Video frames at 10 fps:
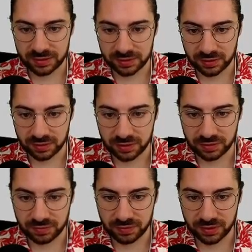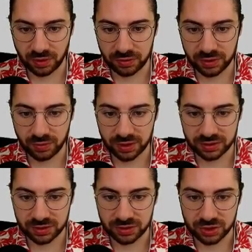So you only want it
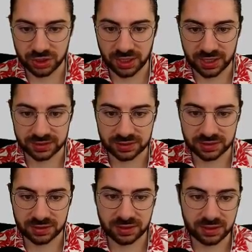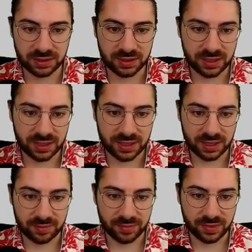to just
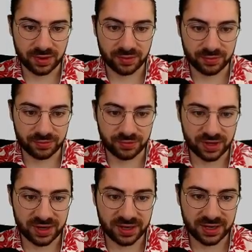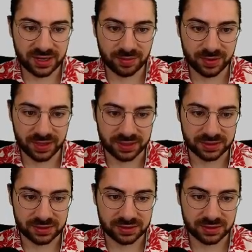come right up
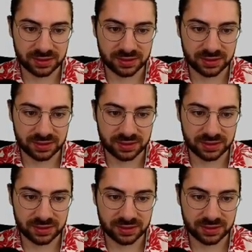against